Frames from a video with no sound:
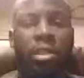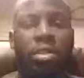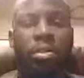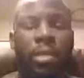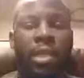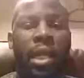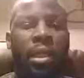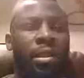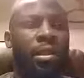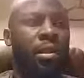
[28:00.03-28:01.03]
He took me
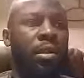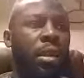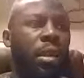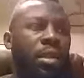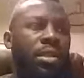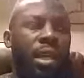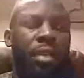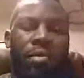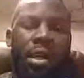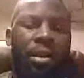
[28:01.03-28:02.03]
lightly, and
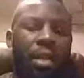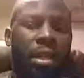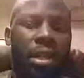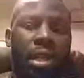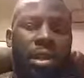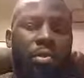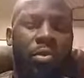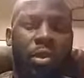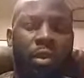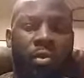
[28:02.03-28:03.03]
second round I hit him
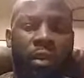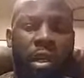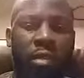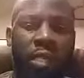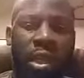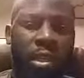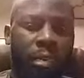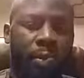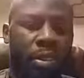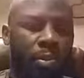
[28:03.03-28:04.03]
with an overhand right
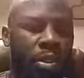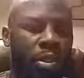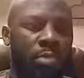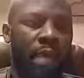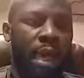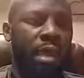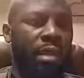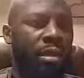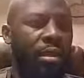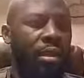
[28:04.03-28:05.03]
that put him on his back.